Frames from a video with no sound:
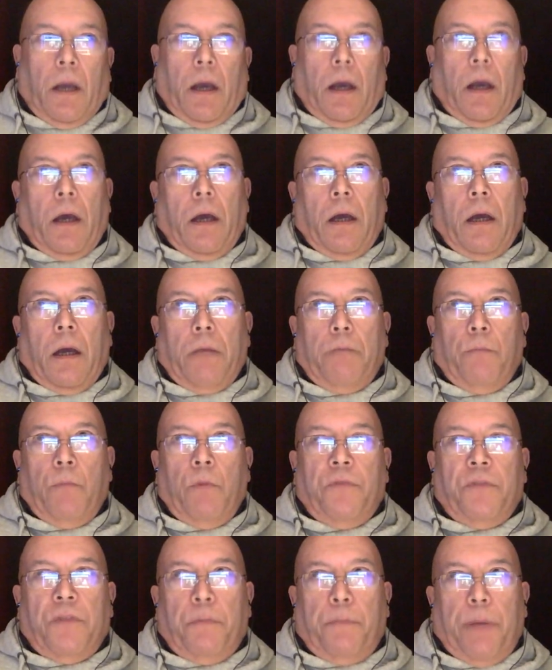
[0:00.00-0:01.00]
Uh, I
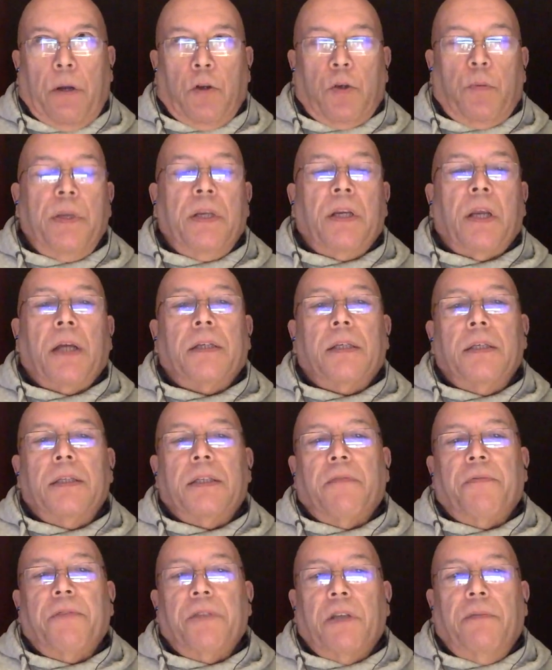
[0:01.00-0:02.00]
moved to Belgium in
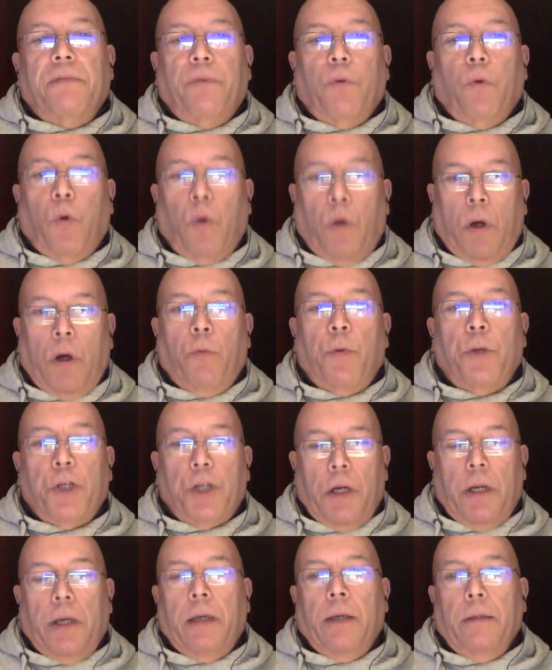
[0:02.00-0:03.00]
1974
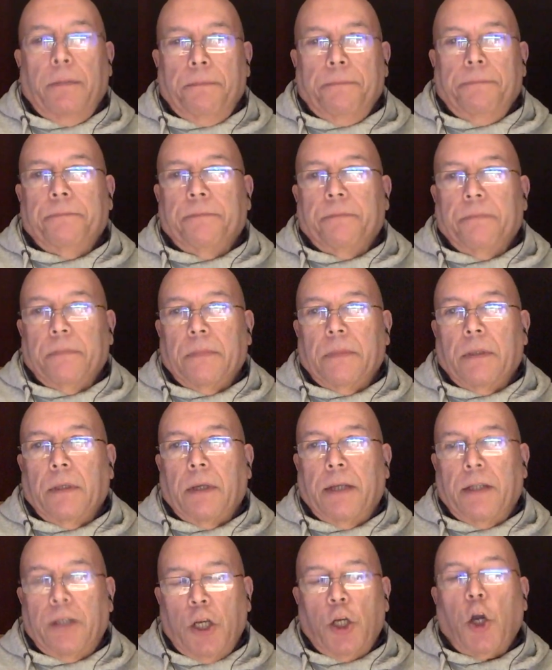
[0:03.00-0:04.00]
originally.
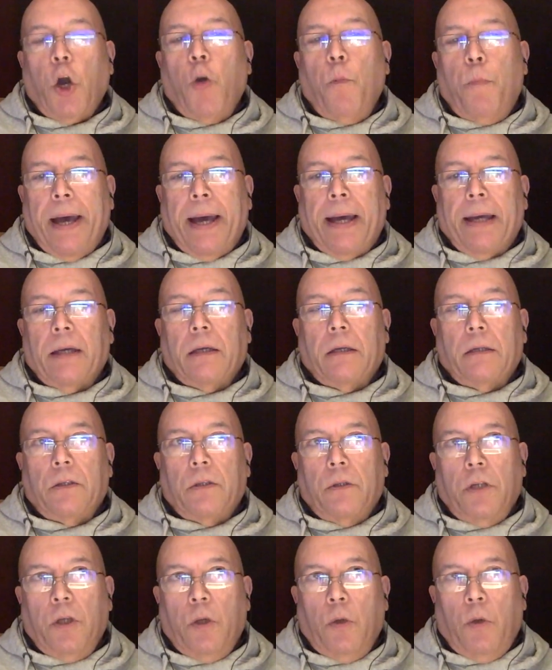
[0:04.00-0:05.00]
I did go back
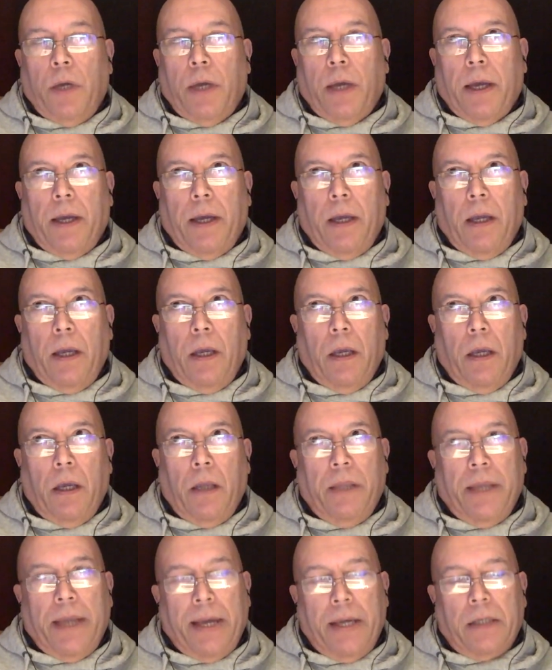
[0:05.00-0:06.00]
to the UK
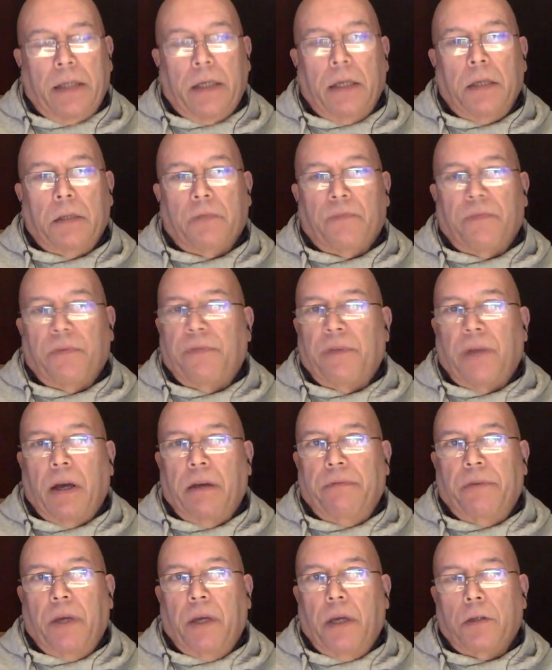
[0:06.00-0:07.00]
in the 80s for
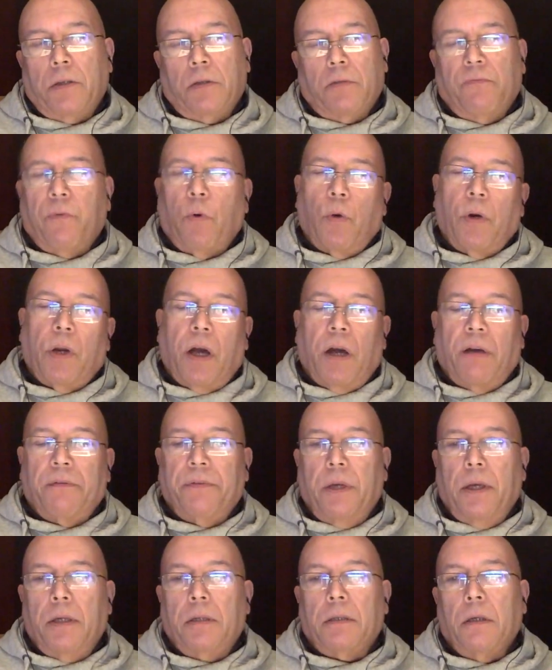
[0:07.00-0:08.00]
five years, four and a
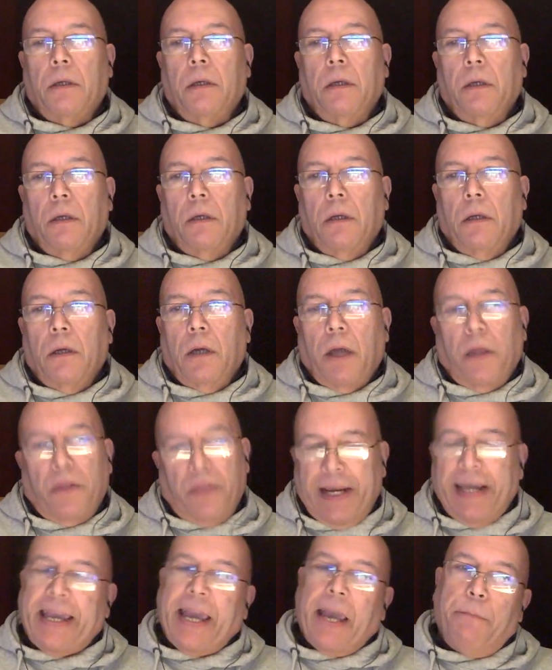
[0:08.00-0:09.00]
half years, and
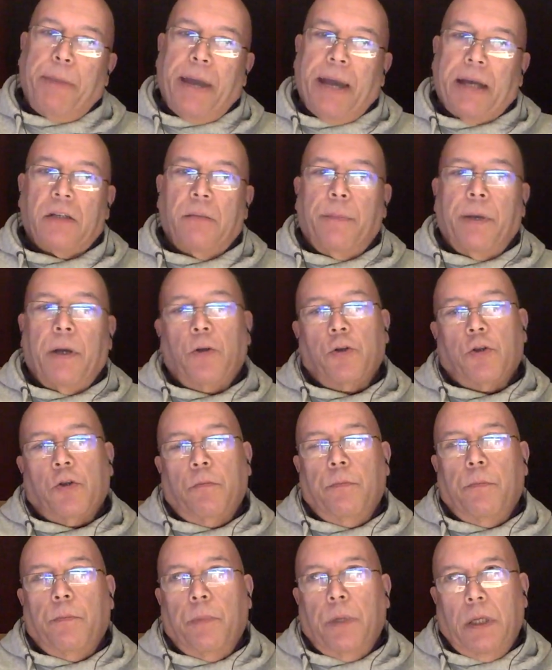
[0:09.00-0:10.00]
then I came back to
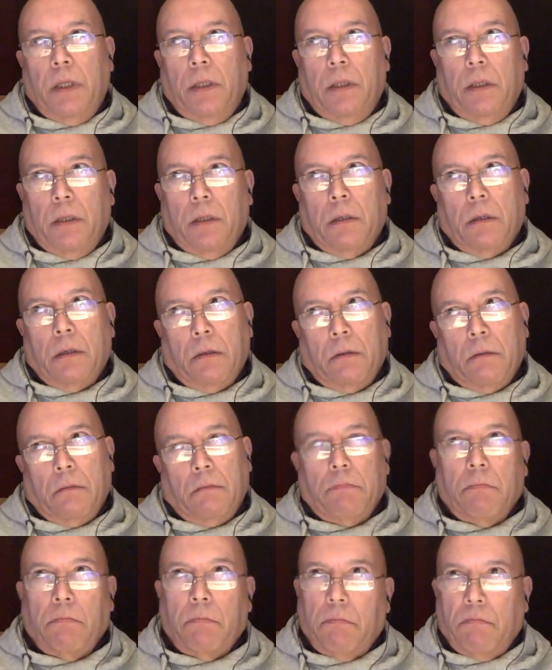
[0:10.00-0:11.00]
Belgium in the
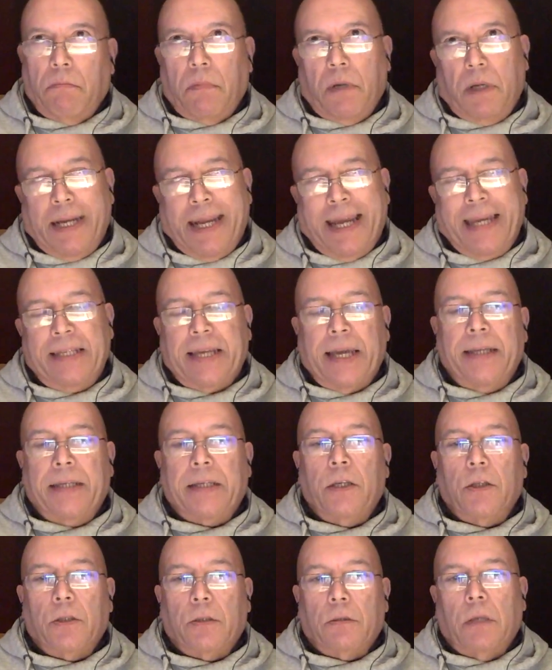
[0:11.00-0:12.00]
late
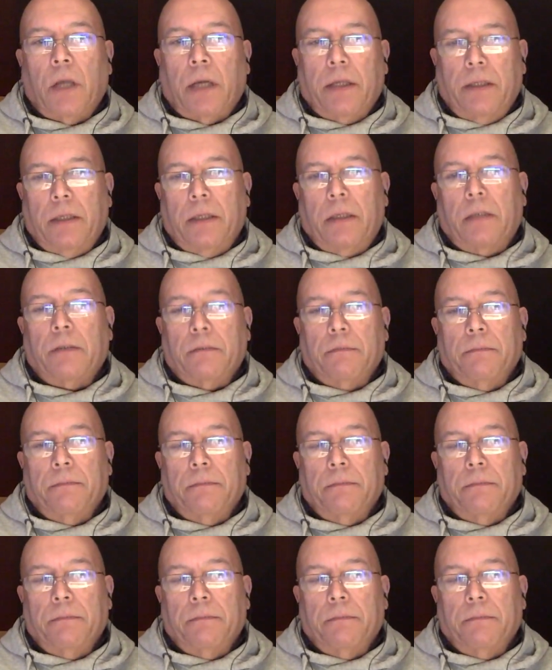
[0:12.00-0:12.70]
80s, 90s.